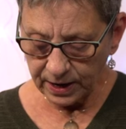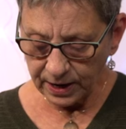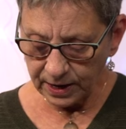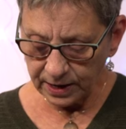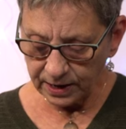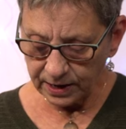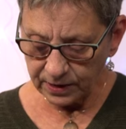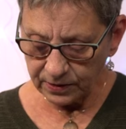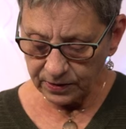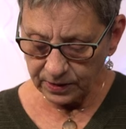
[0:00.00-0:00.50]

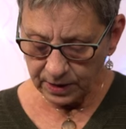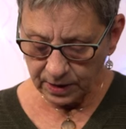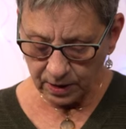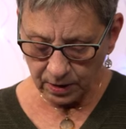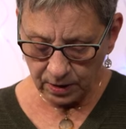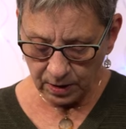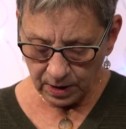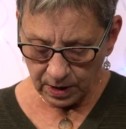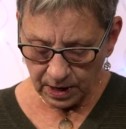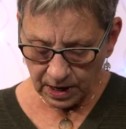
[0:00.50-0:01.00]
hang in
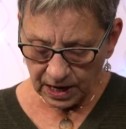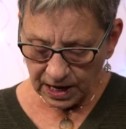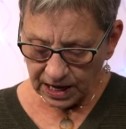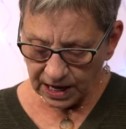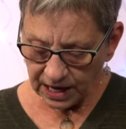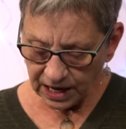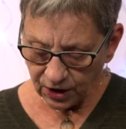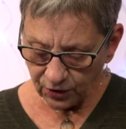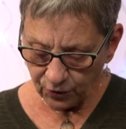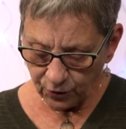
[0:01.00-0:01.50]
there,
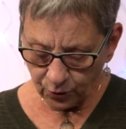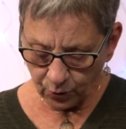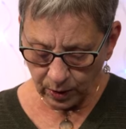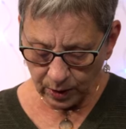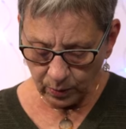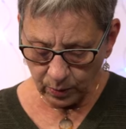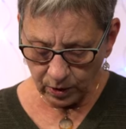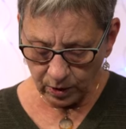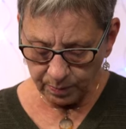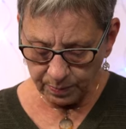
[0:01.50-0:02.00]
if
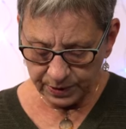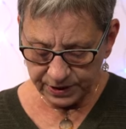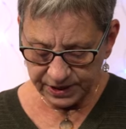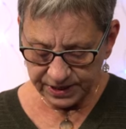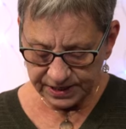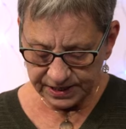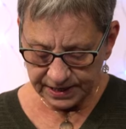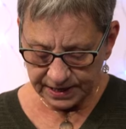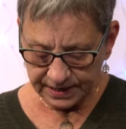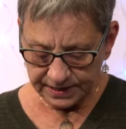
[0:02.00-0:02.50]
we will
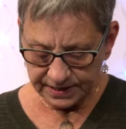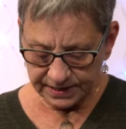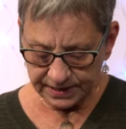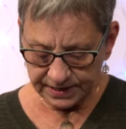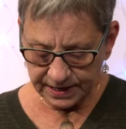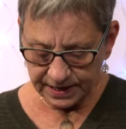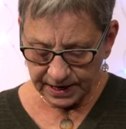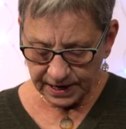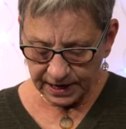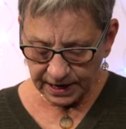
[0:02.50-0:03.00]
persist,